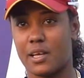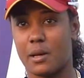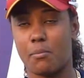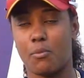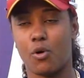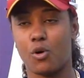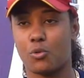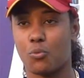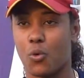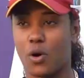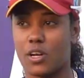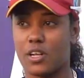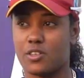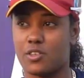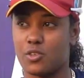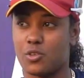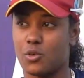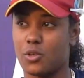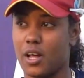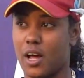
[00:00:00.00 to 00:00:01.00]
they both wanted
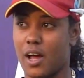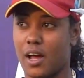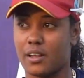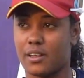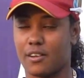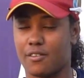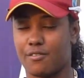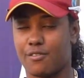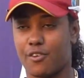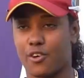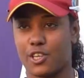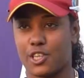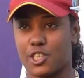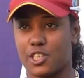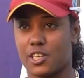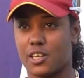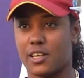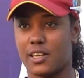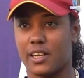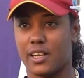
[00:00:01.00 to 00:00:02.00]
to do that.
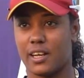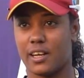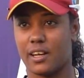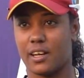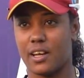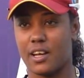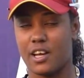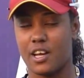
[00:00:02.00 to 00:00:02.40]
Unfortunately,